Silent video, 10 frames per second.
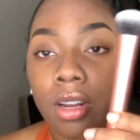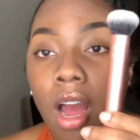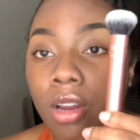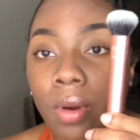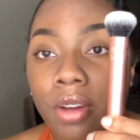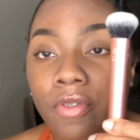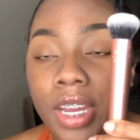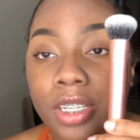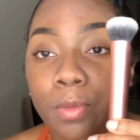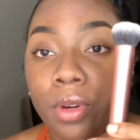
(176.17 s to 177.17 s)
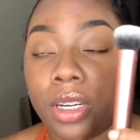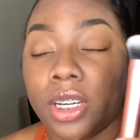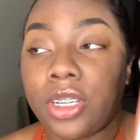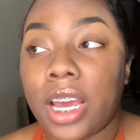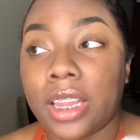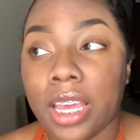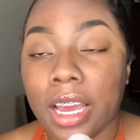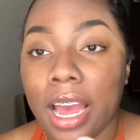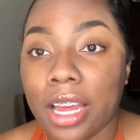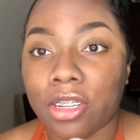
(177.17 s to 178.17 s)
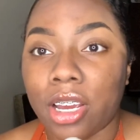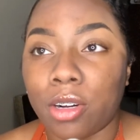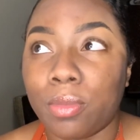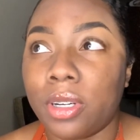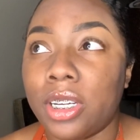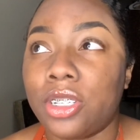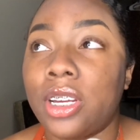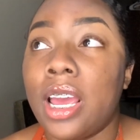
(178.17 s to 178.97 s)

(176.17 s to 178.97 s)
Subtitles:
all-around face brush, I think an eyeshadow brush,